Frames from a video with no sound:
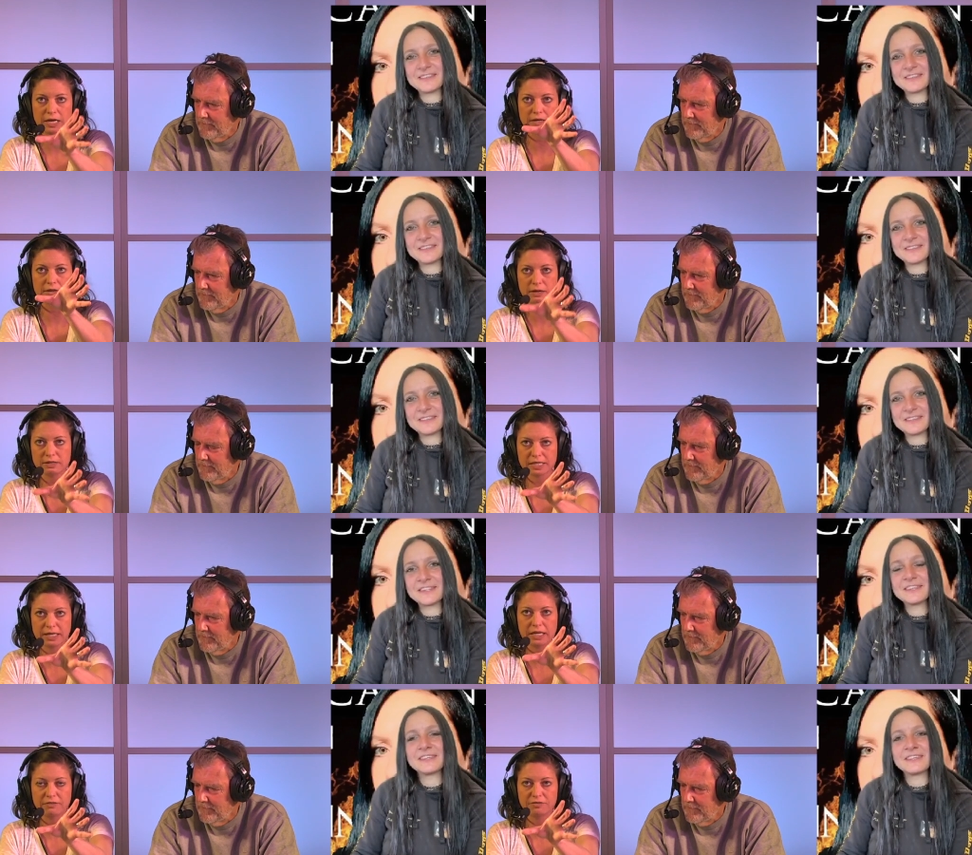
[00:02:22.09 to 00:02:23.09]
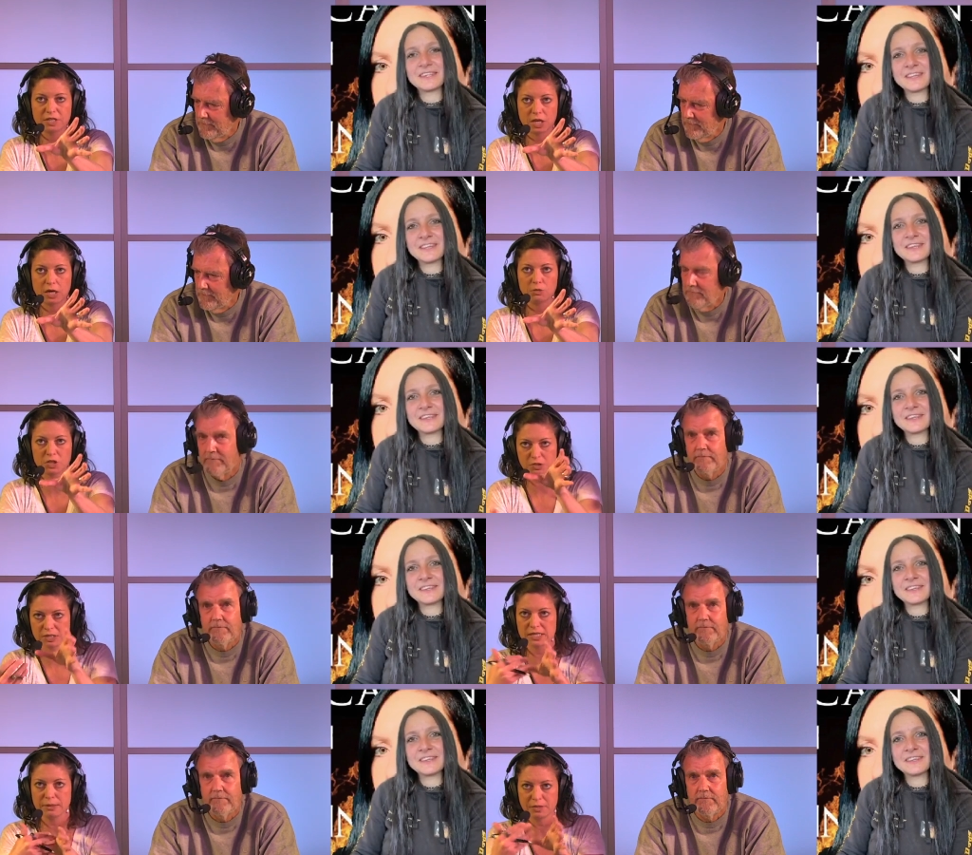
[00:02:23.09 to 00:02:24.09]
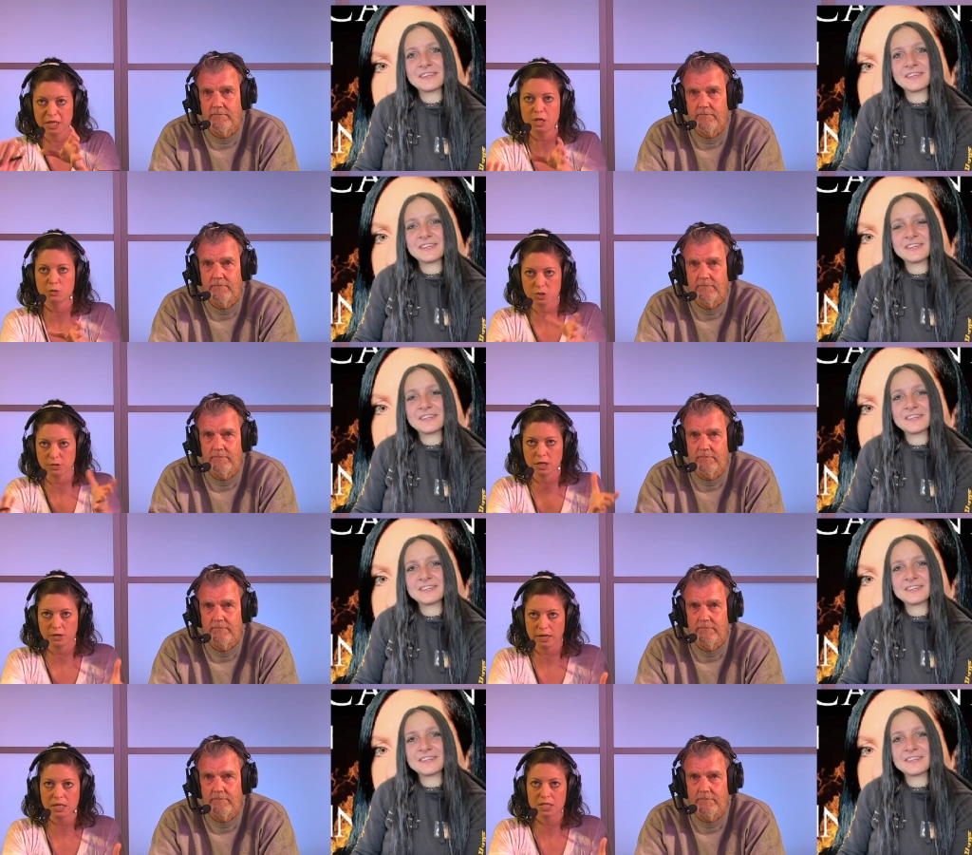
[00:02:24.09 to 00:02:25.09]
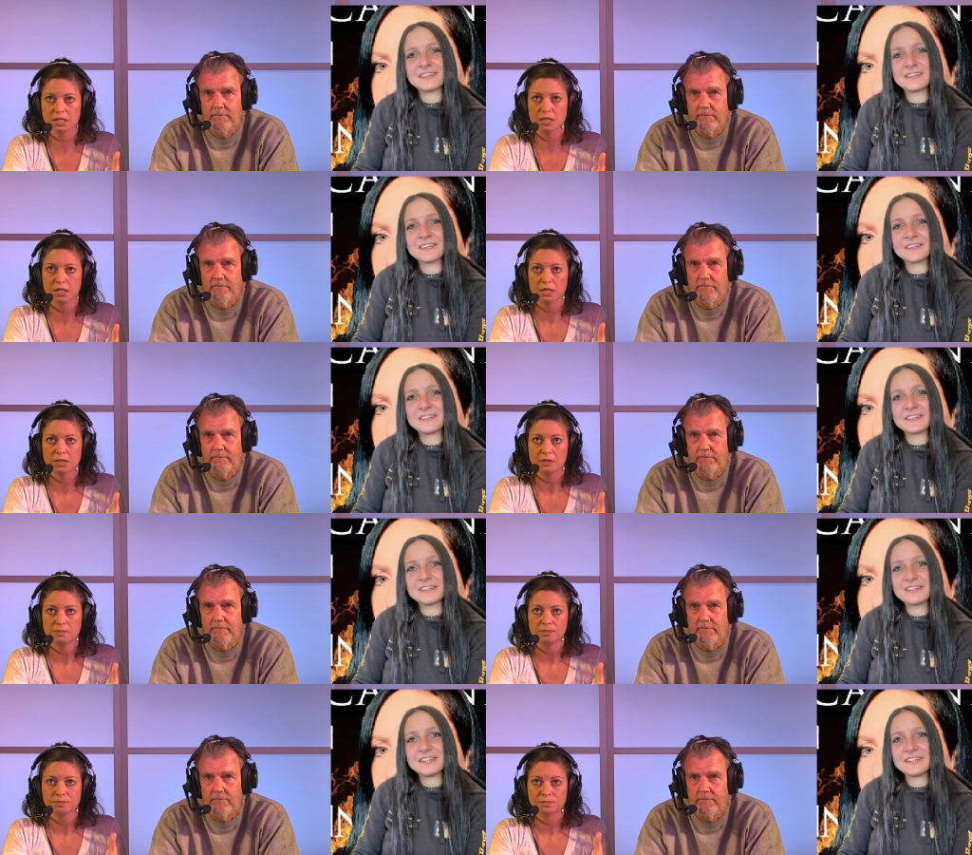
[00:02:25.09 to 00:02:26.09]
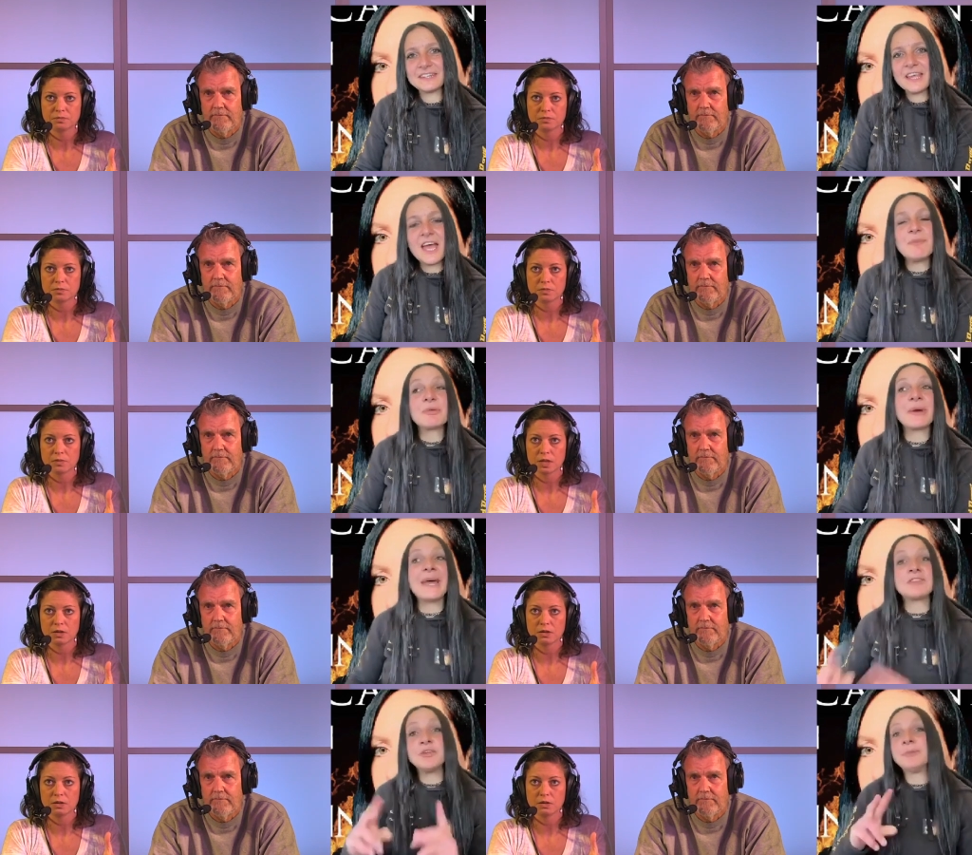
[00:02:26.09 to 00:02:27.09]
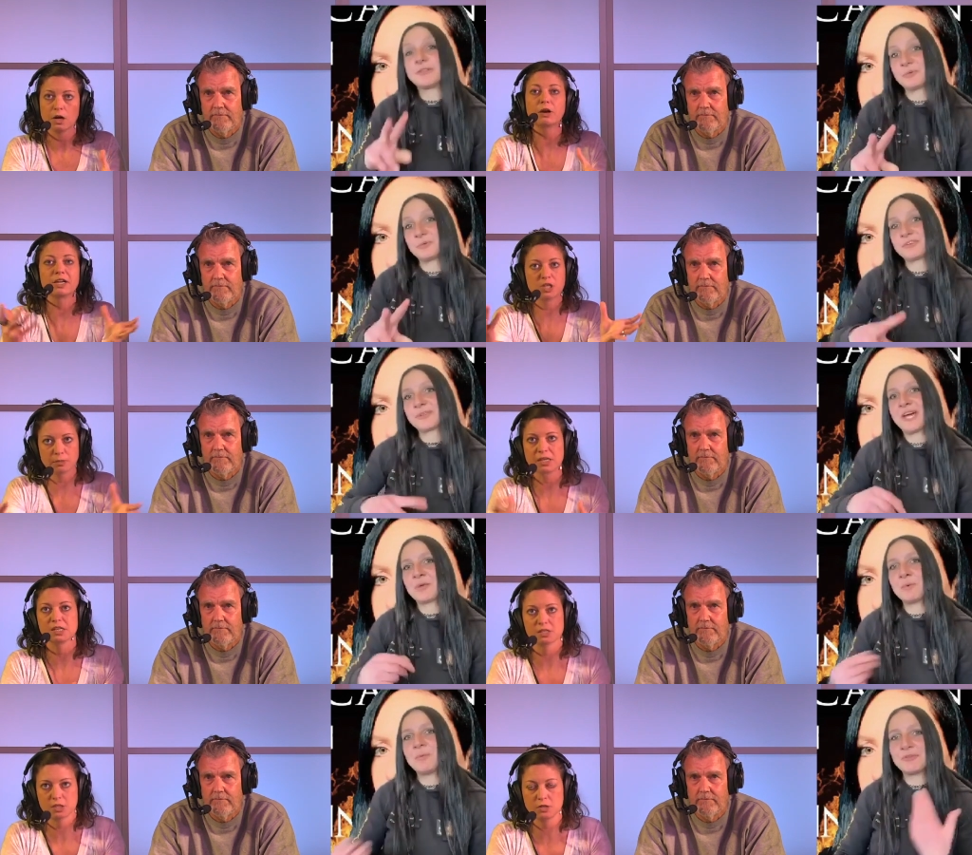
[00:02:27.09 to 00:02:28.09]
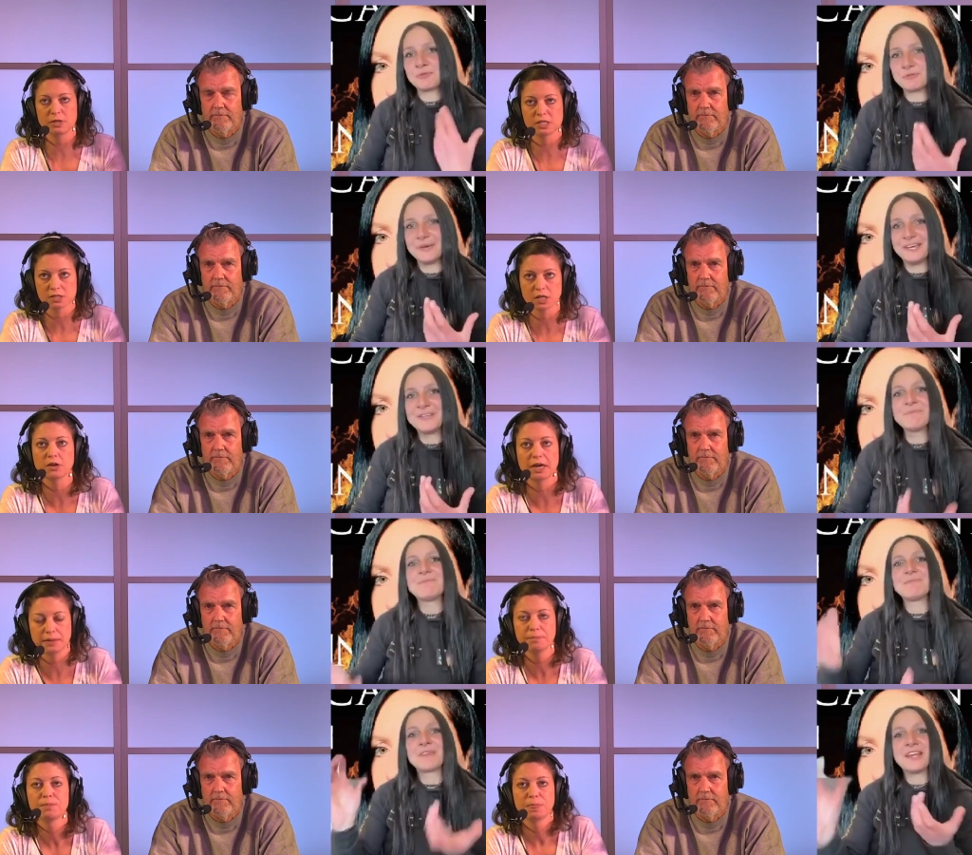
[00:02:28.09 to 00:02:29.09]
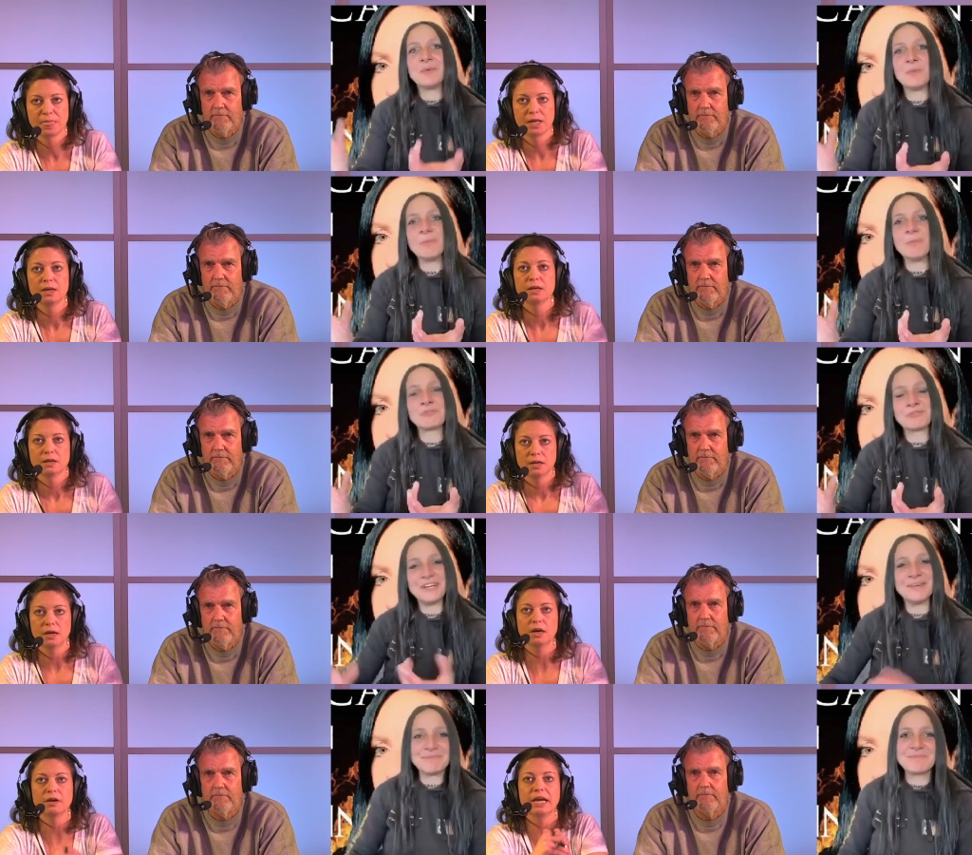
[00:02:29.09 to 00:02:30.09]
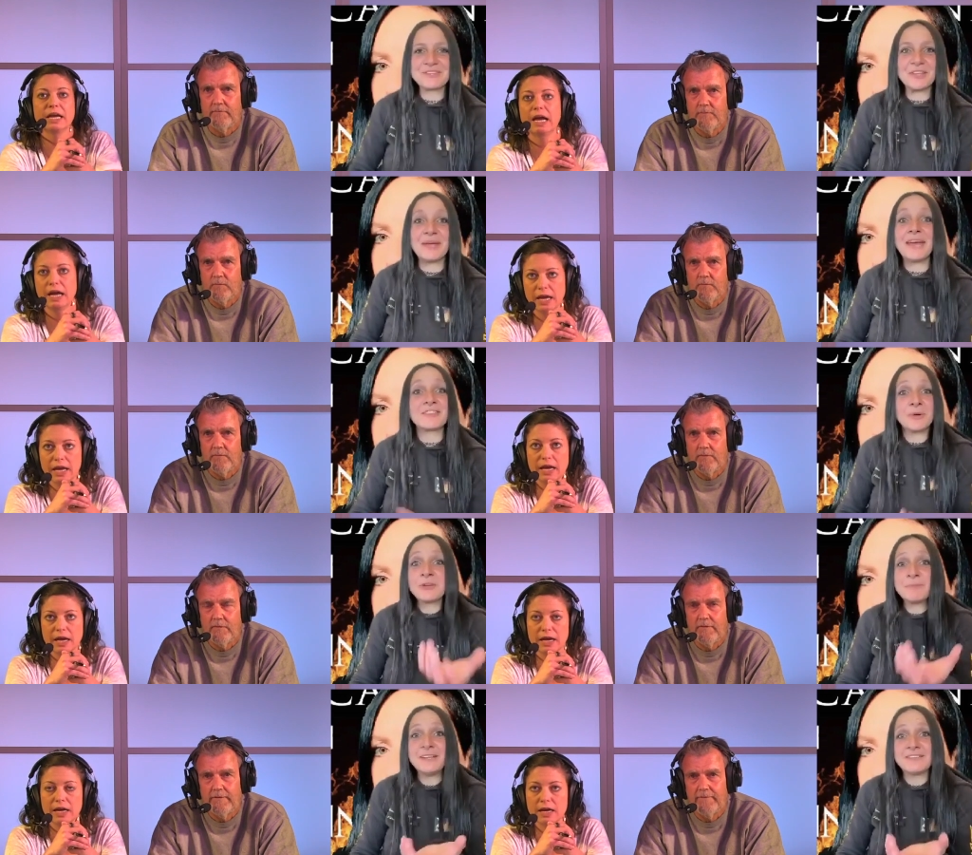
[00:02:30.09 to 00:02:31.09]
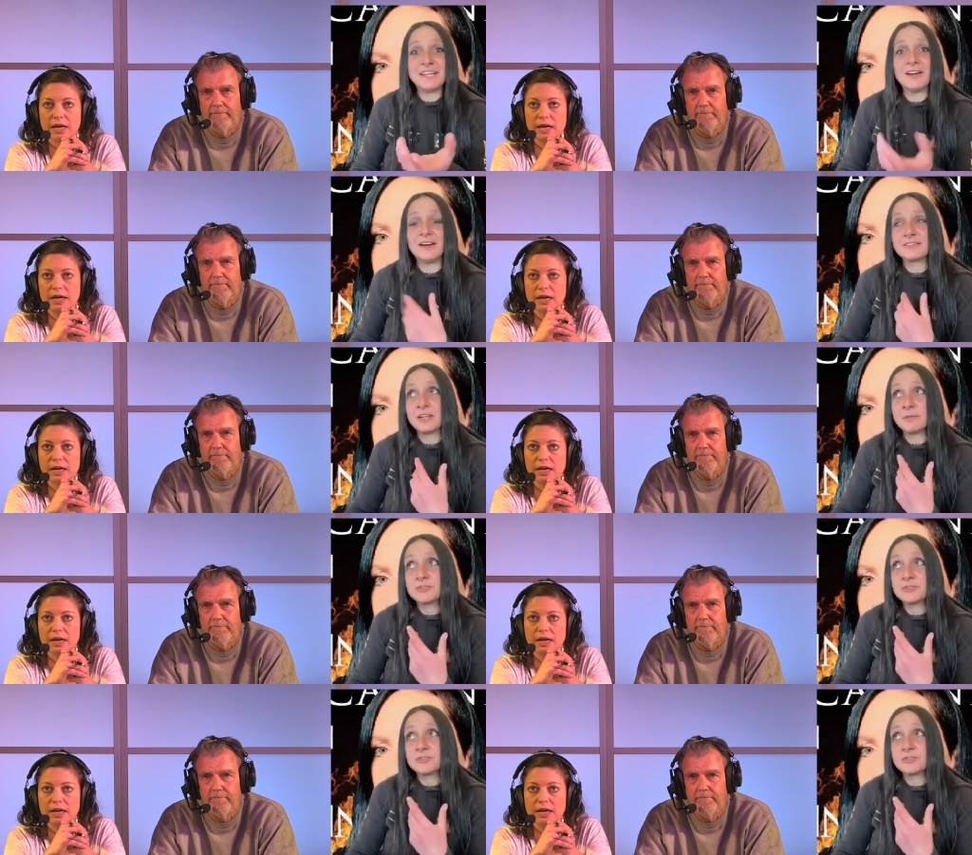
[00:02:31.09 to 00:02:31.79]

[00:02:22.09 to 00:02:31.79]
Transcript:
Speaker 1: and seeing if the dog would do the same thing you were doing, correct? Um, so I had two
Speaker 2: muzzles. Okay, so two muzzles, one muzzle two muzzles, me, okay. And then one muzzle for him. Okay. So yeah, so I was basically asked, uh,